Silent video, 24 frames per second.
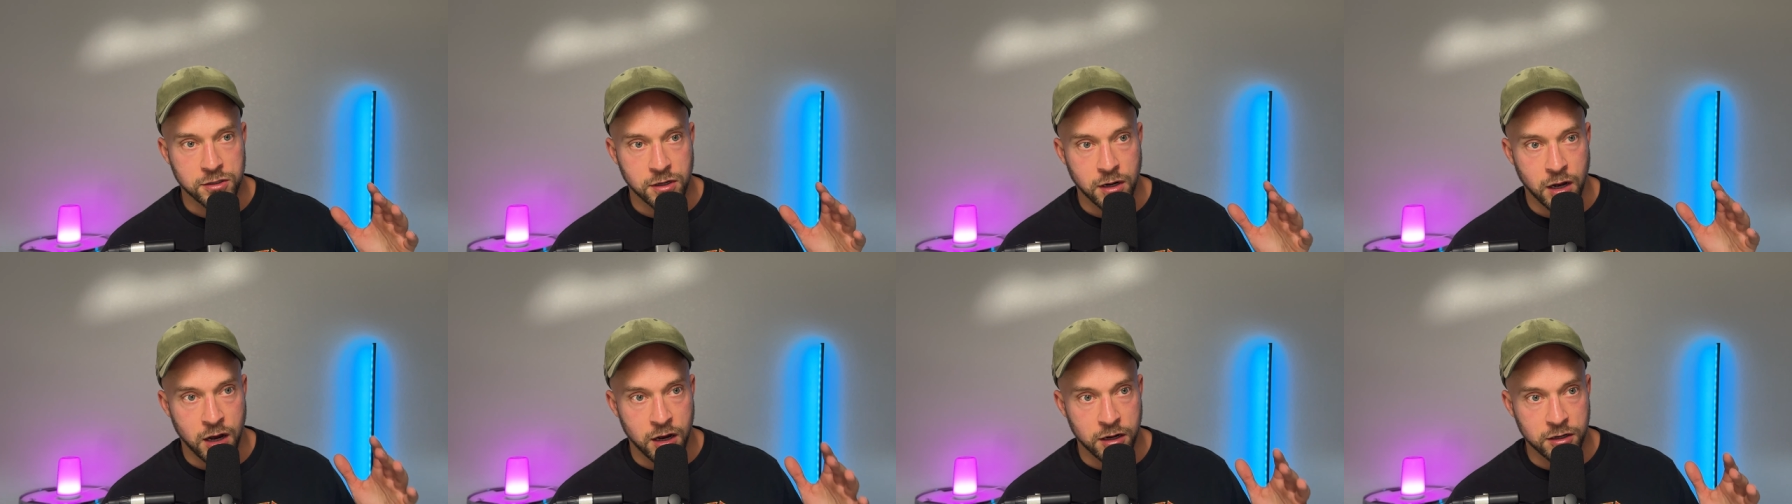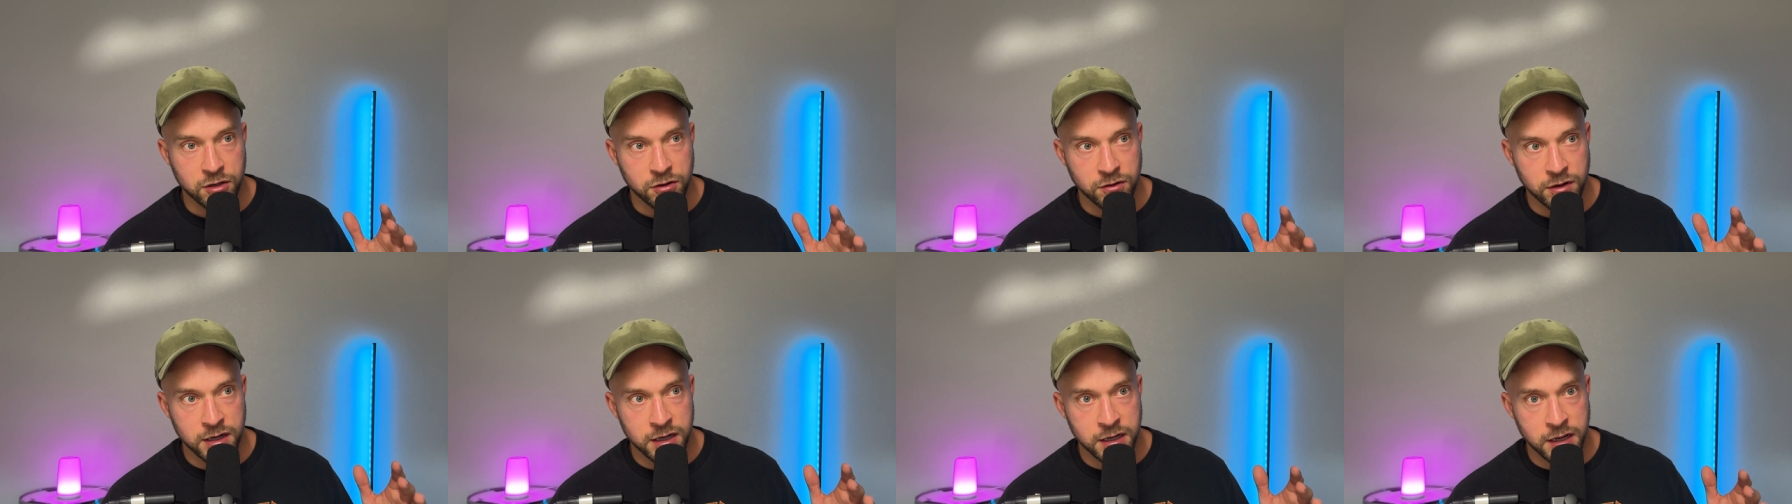
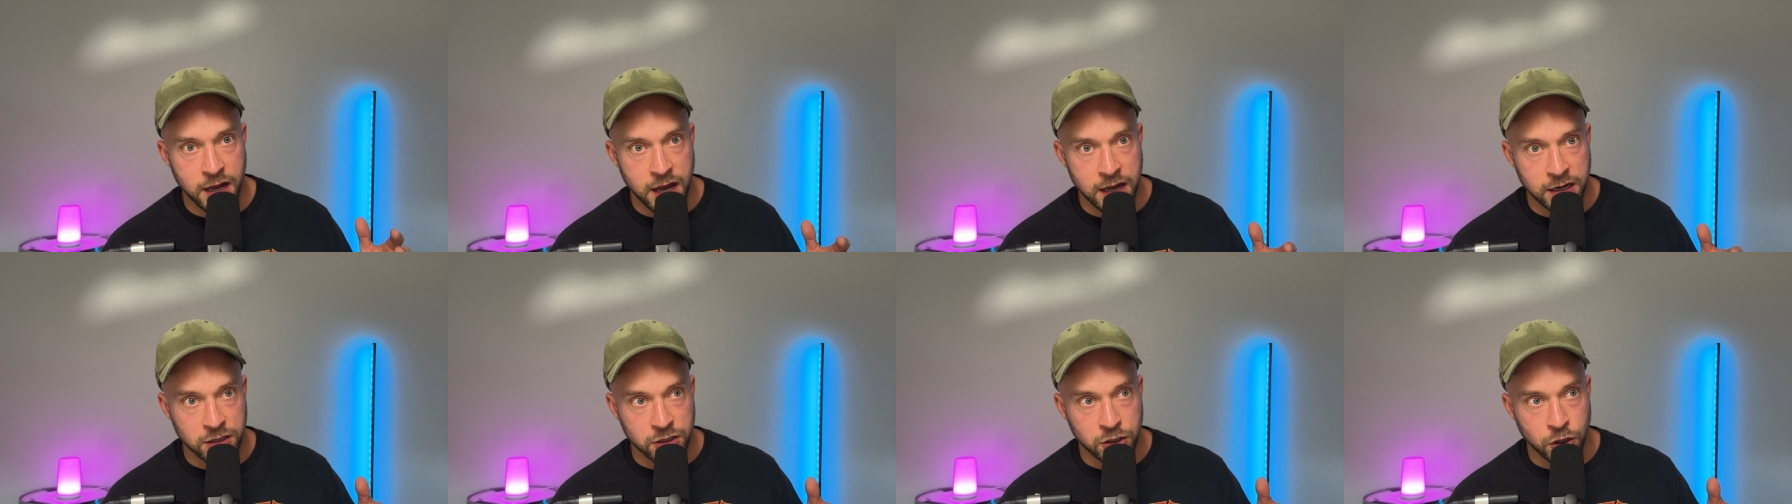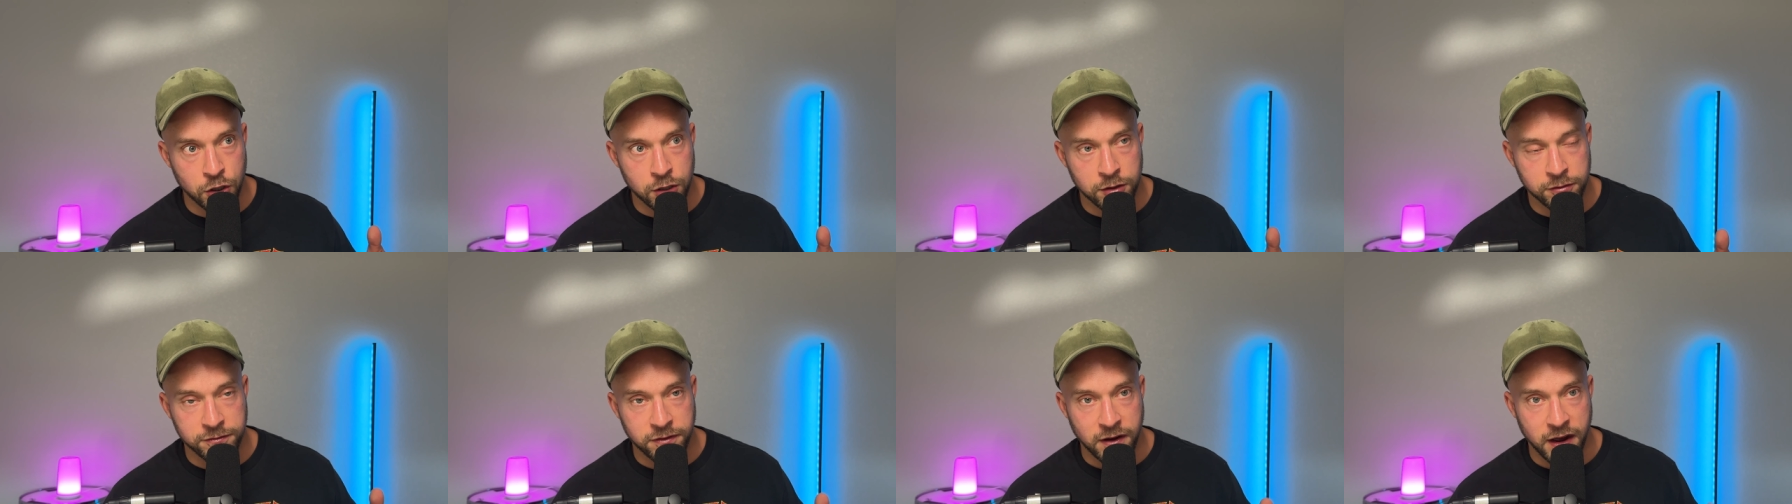hungry and go
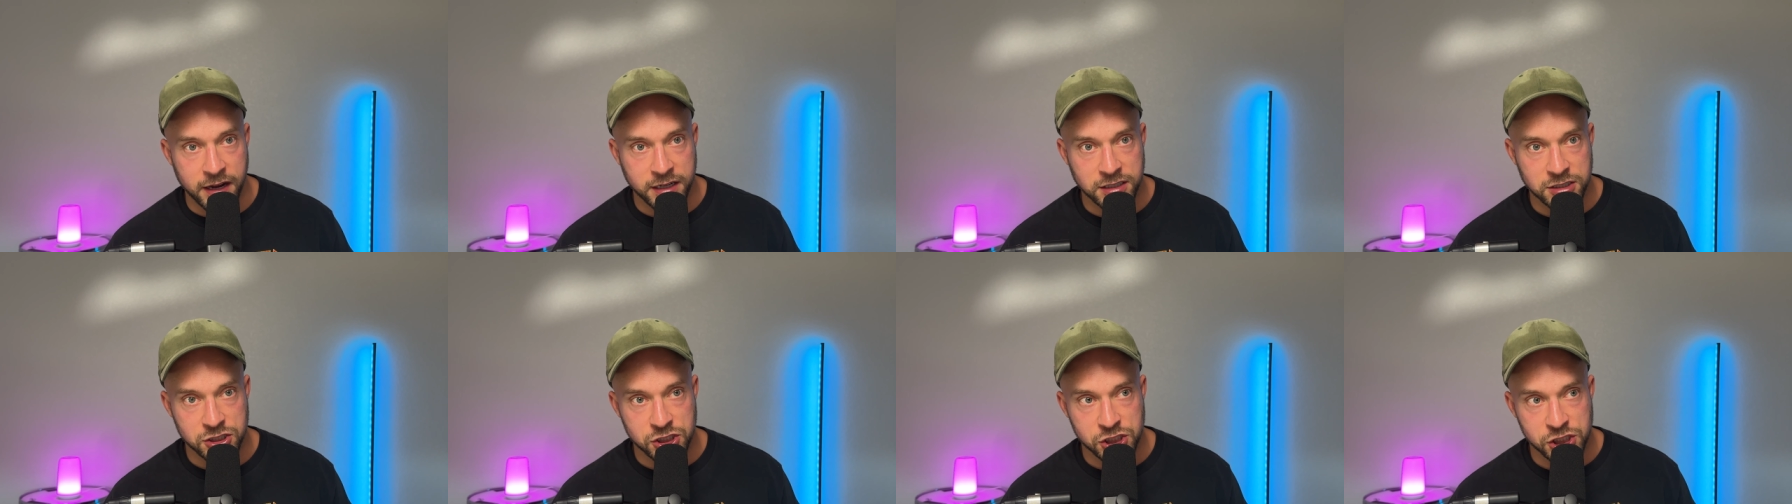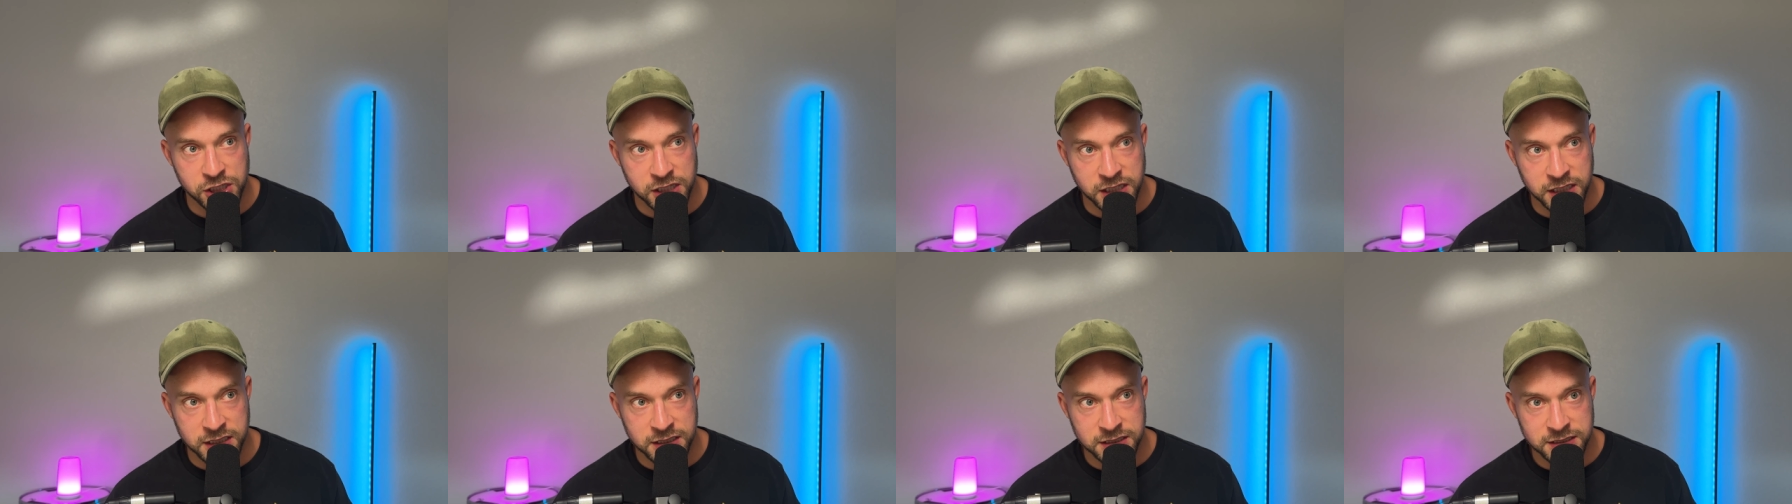to find
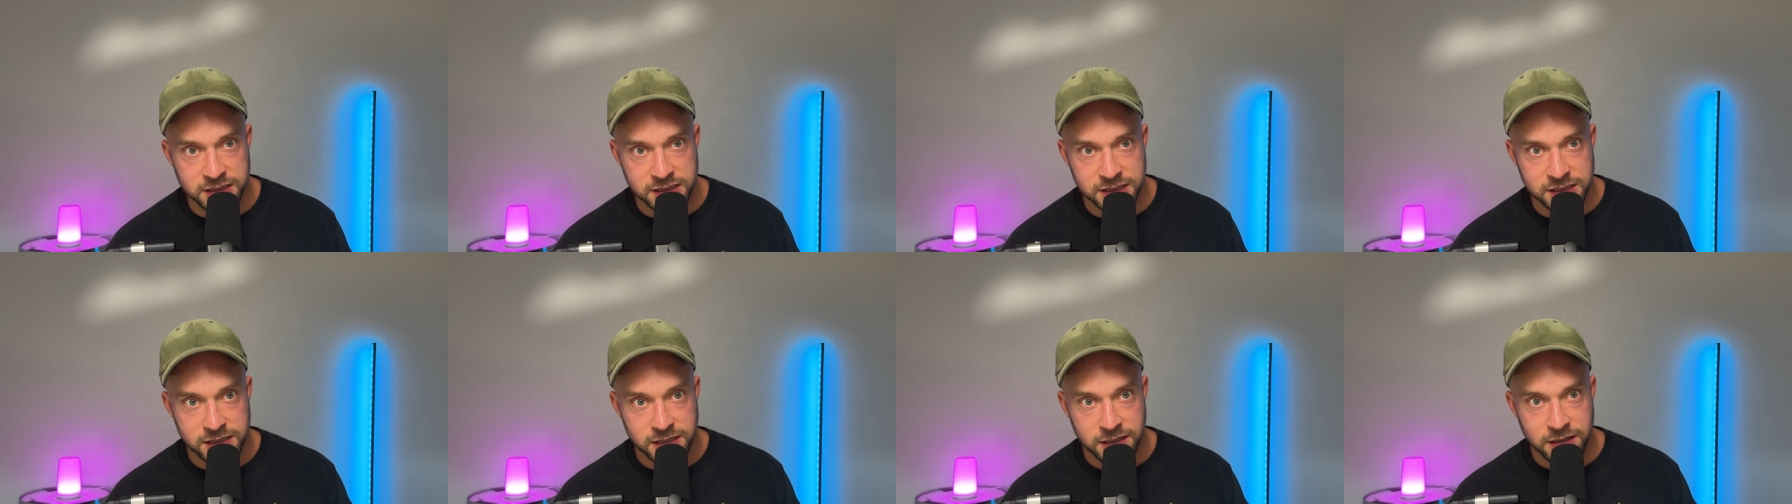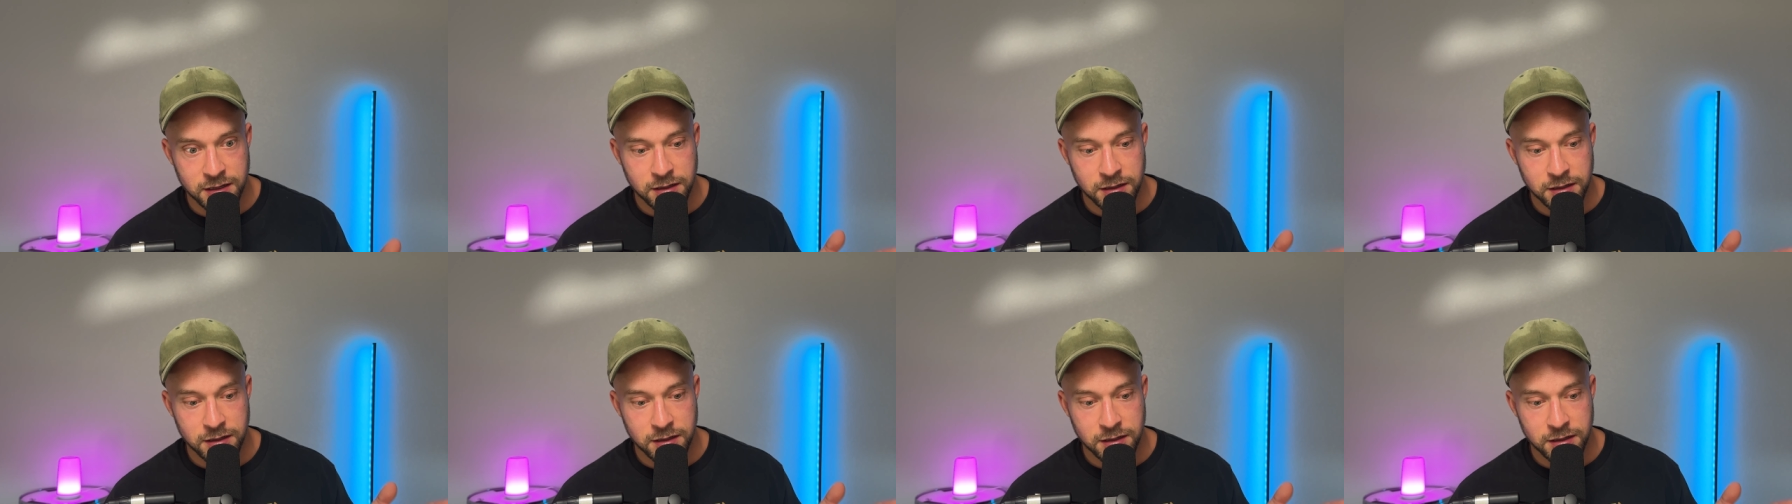cheese,